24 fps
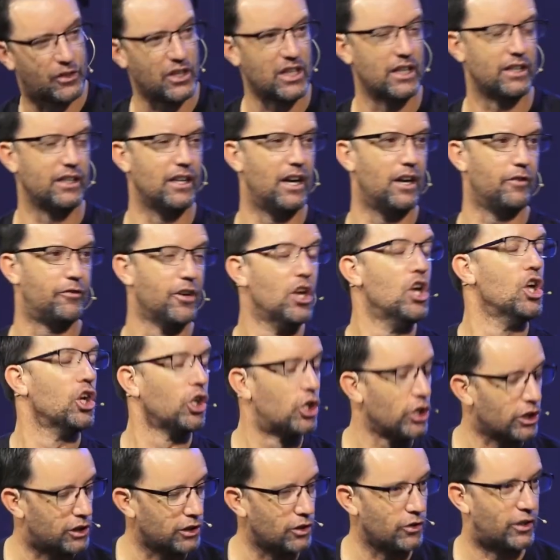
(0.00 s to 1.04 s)
enough,
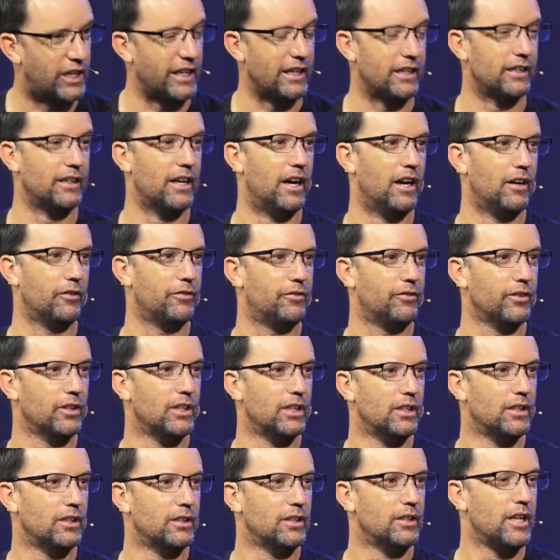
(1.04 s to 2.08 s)
good looking enough,
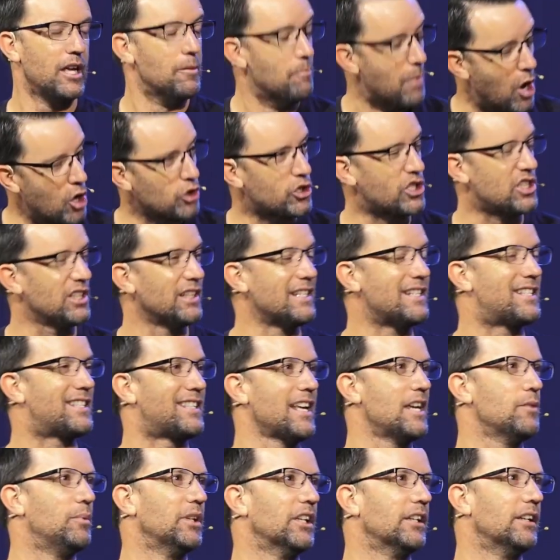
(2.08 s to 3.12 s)
emotionally
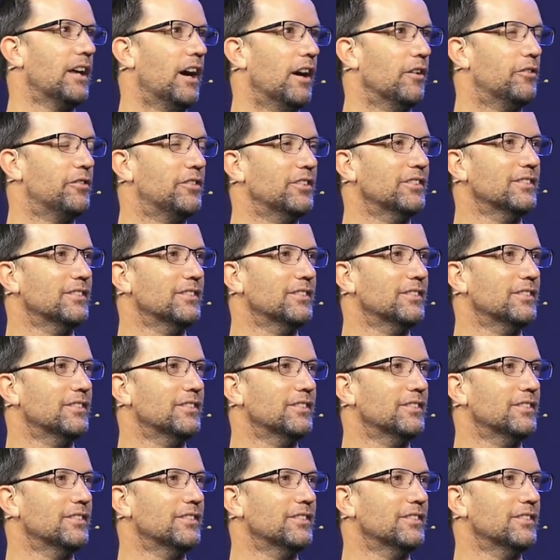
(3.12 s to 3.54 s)
stable enough.